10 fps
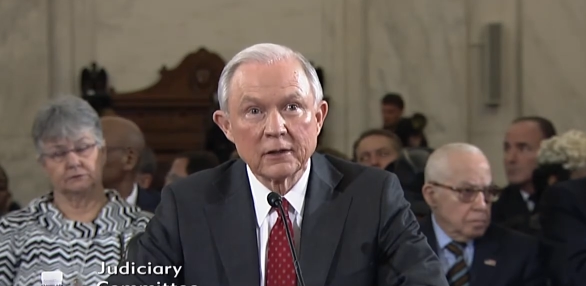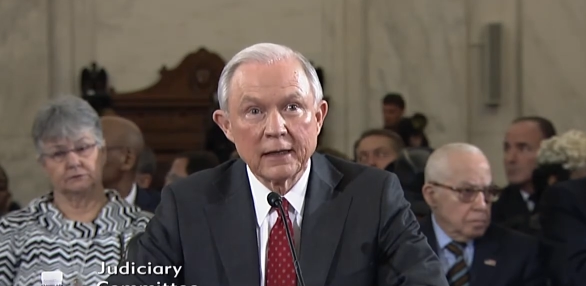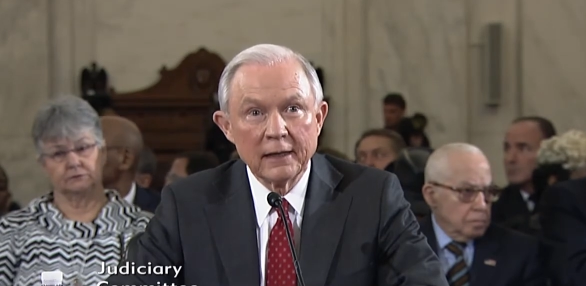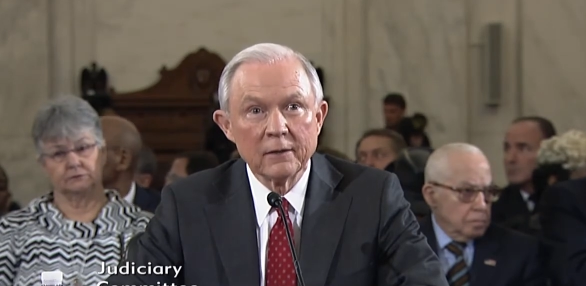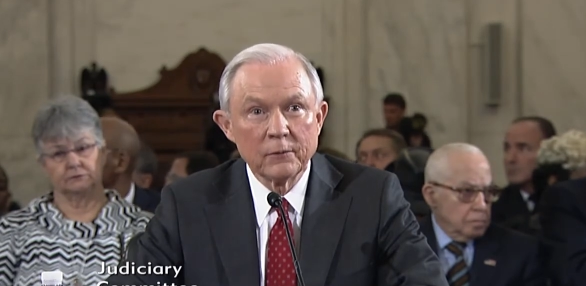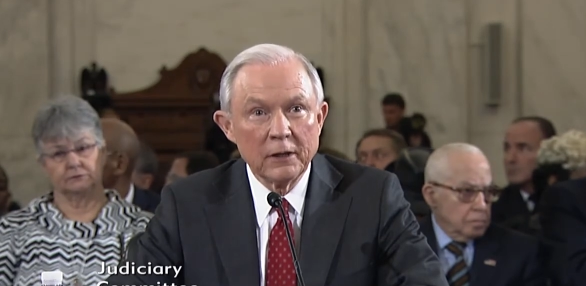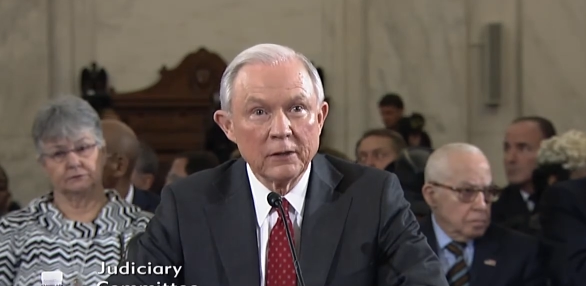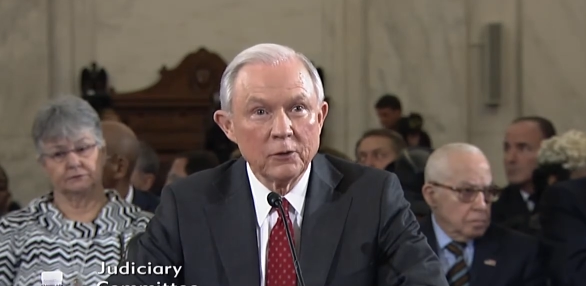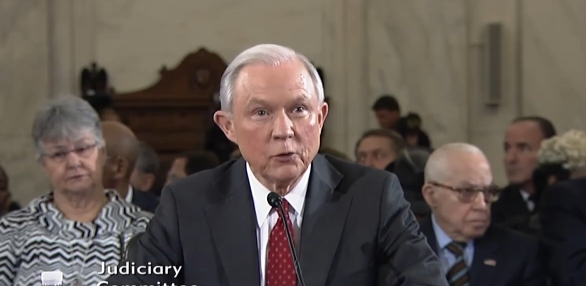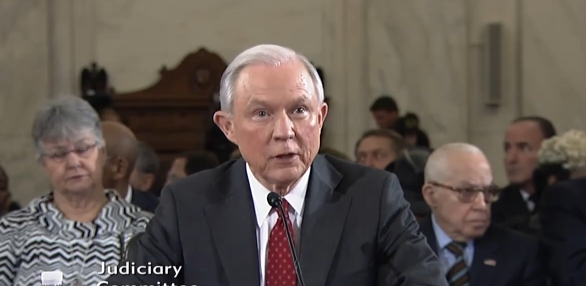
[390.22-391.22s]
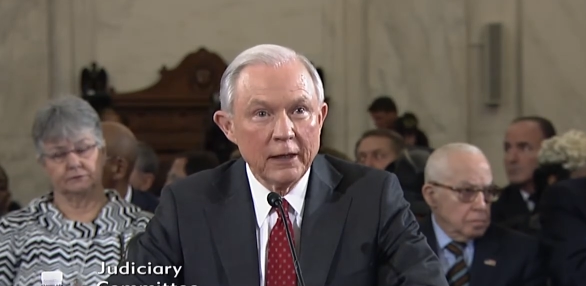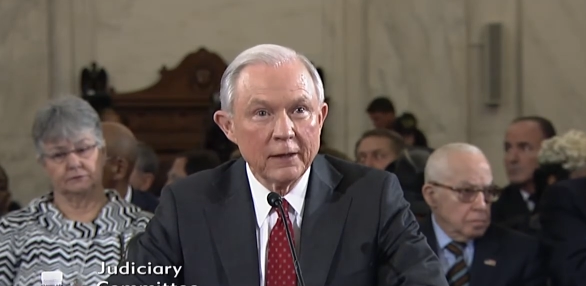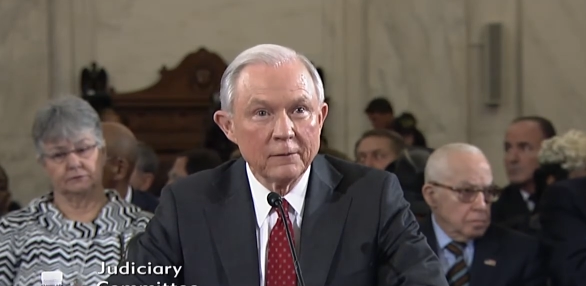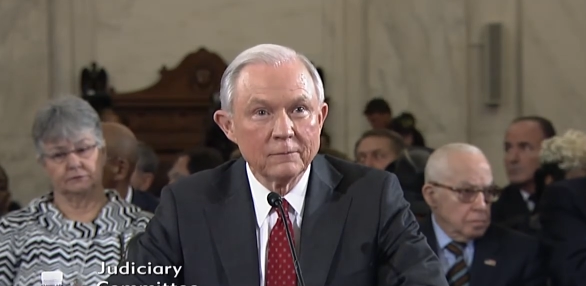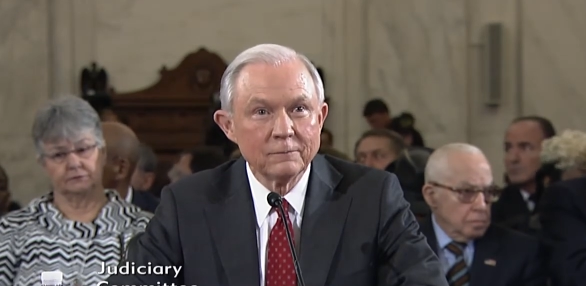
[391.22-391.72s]
Speaker 1: a kind of thing that you
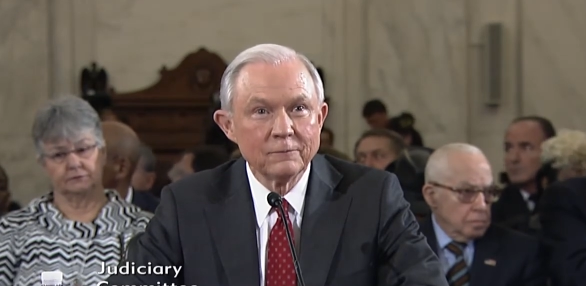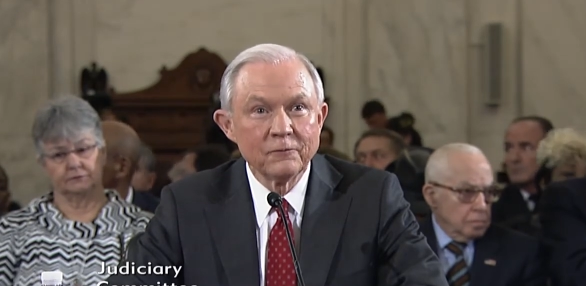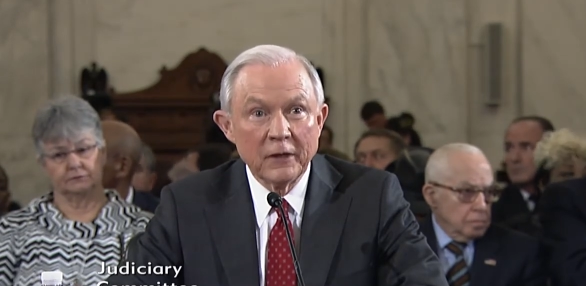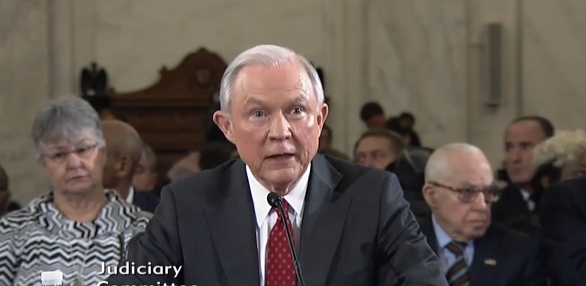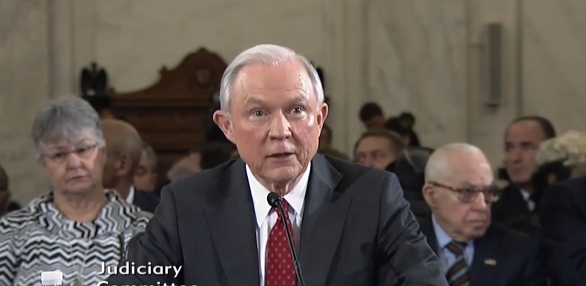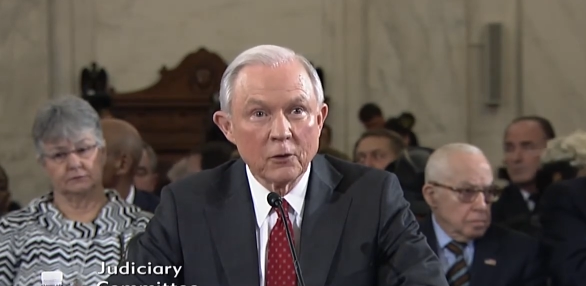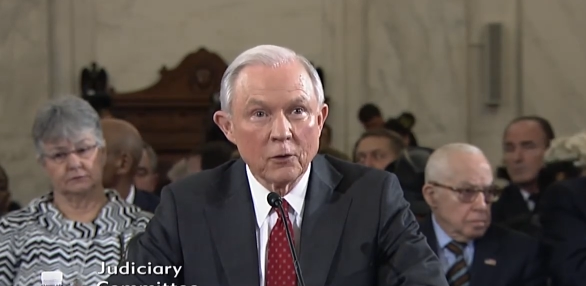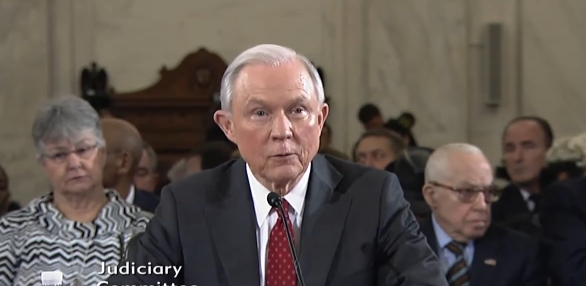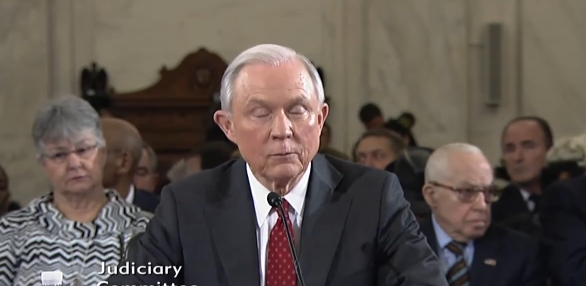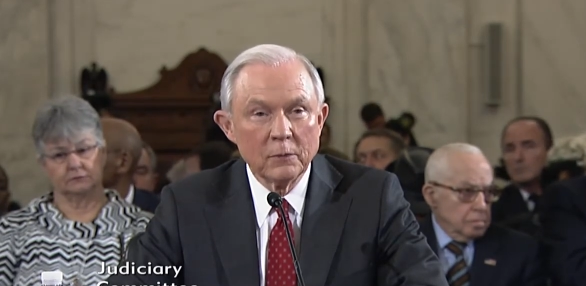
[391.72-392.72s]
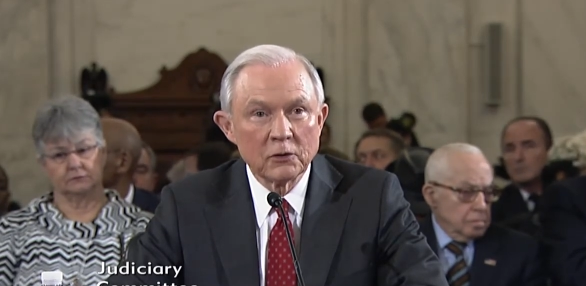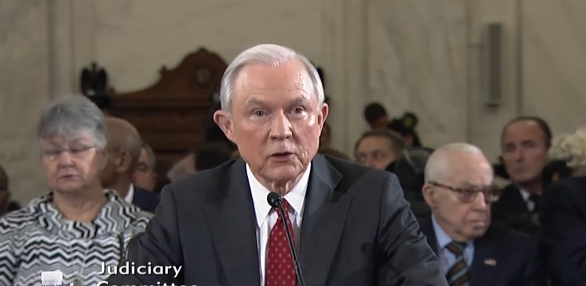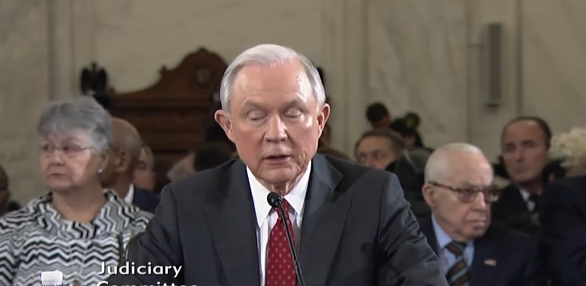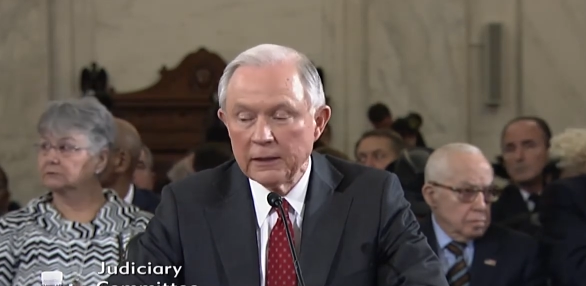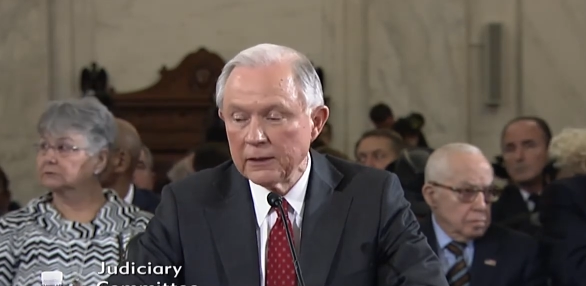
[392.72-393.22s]
can't fake or
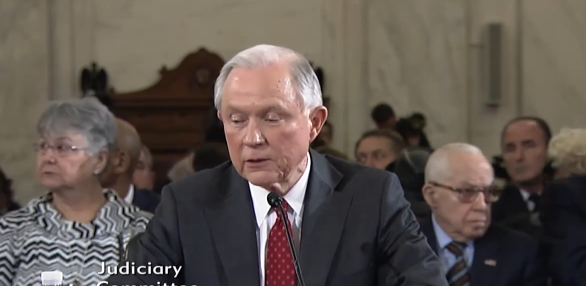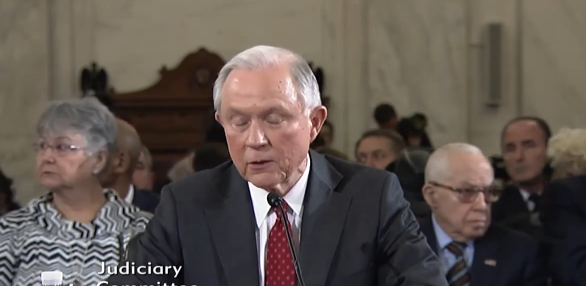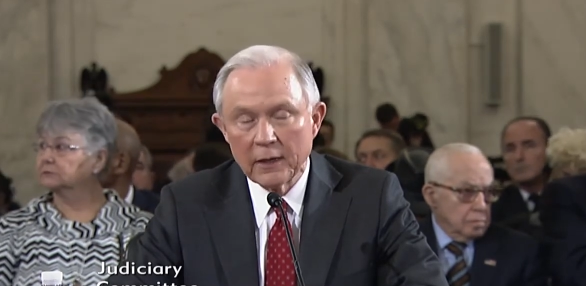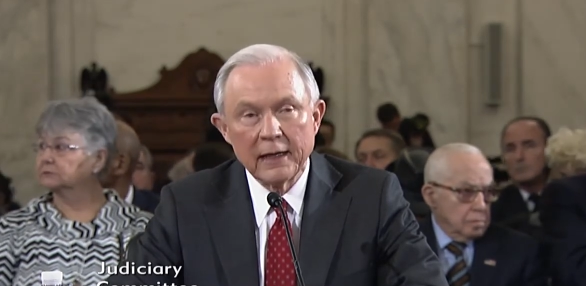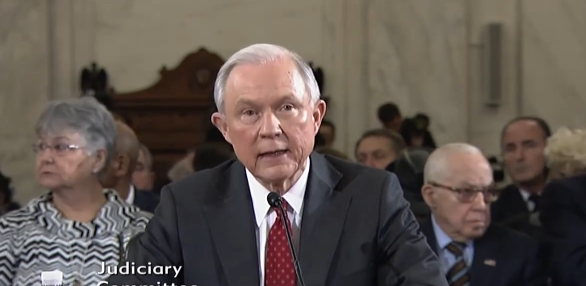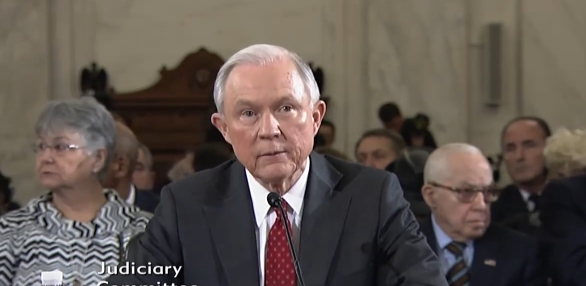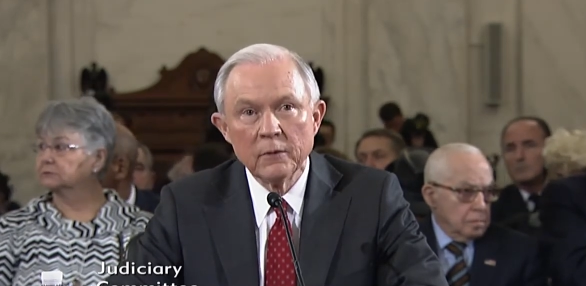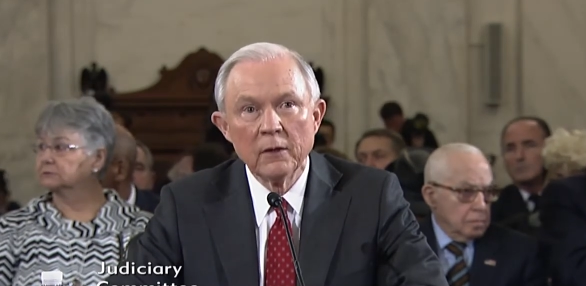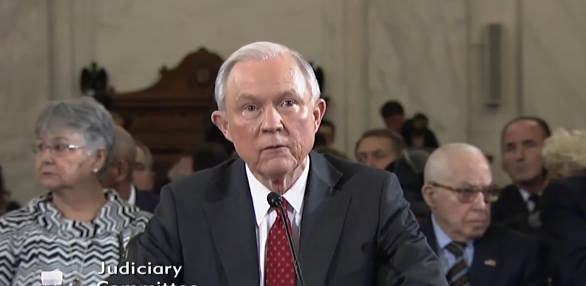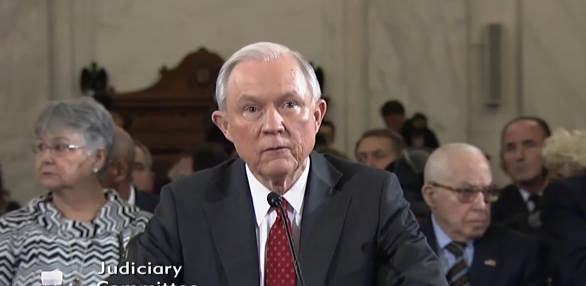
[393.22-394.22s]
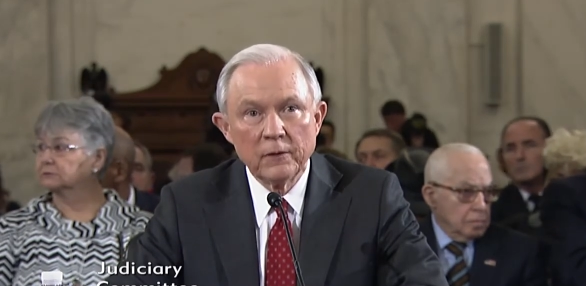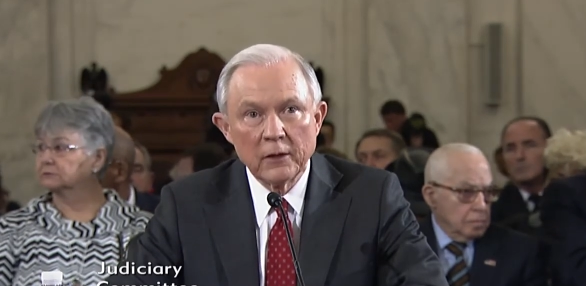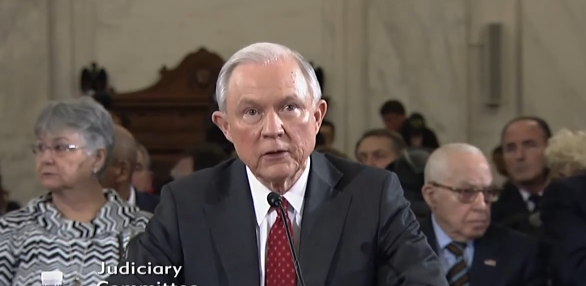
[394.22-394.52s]
mislead. So I am very